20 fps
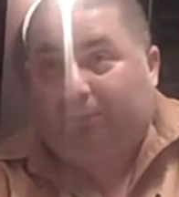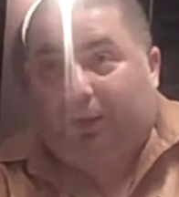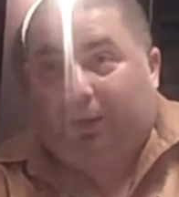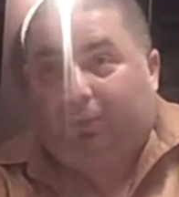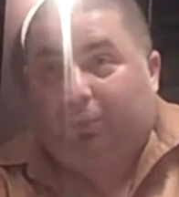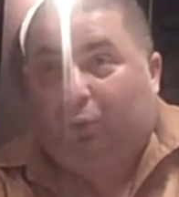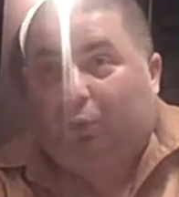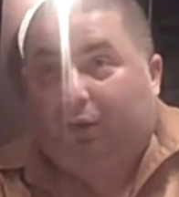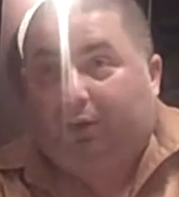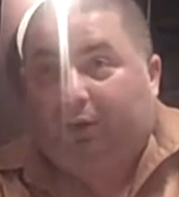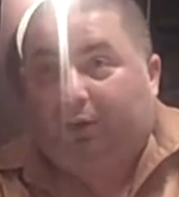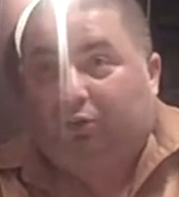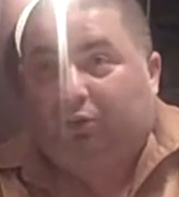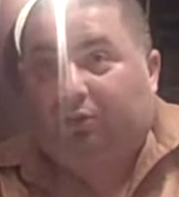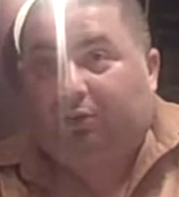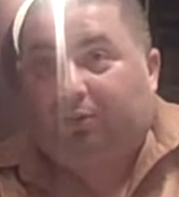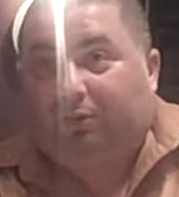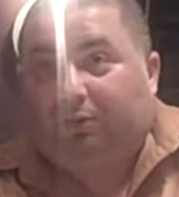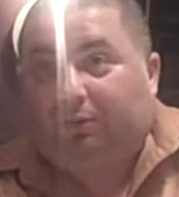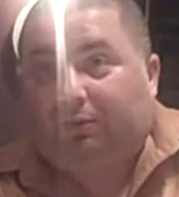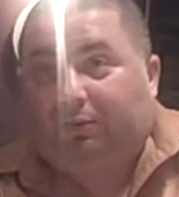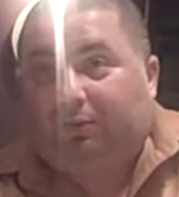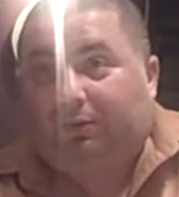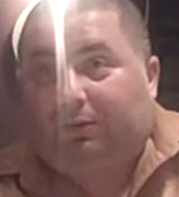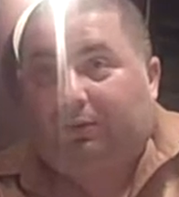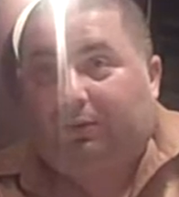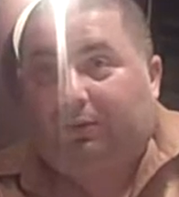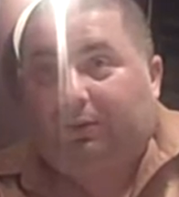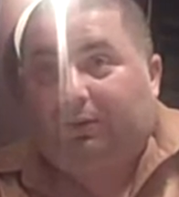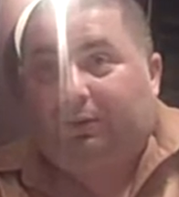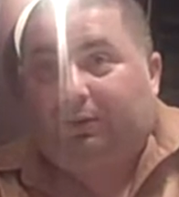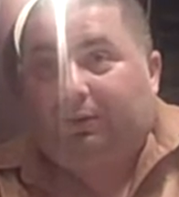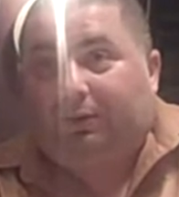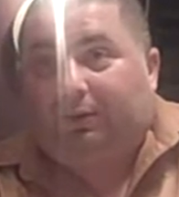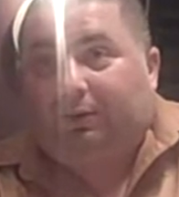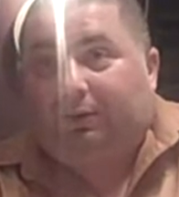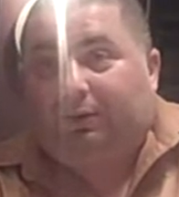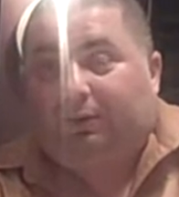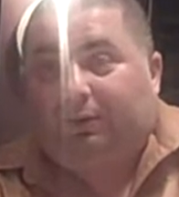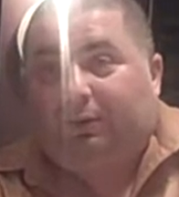You're still in your 30s at this
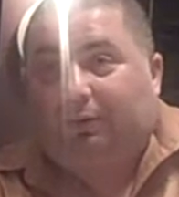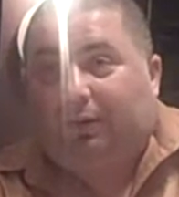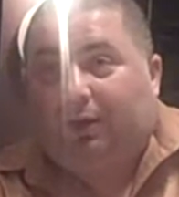point.